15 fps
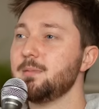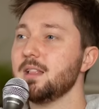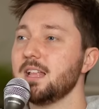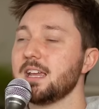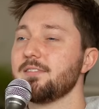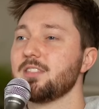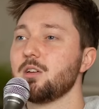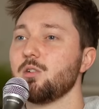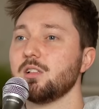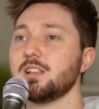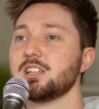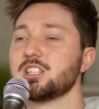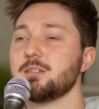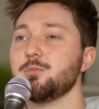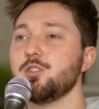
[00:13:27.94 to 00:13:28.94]
It'd be like if they
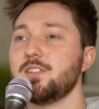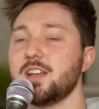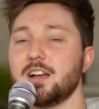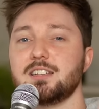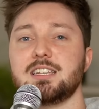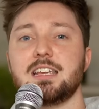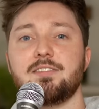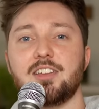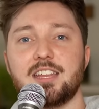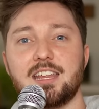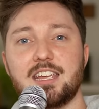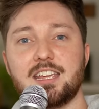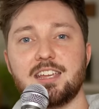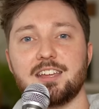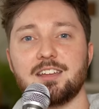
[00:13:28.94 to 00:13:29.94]
released a movie on
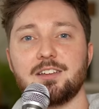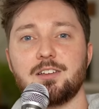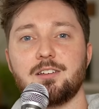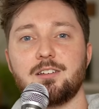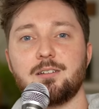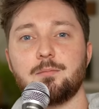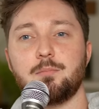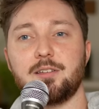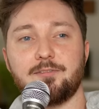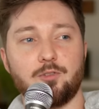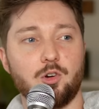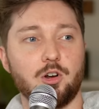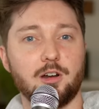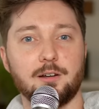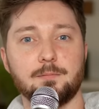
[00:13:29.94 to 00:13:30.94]
DVD
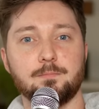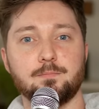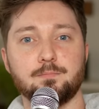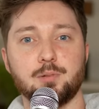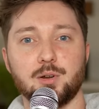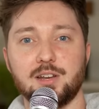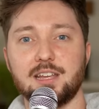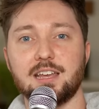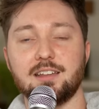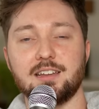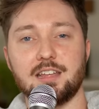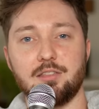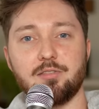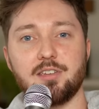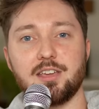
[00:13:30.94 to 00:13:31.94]
before putting it in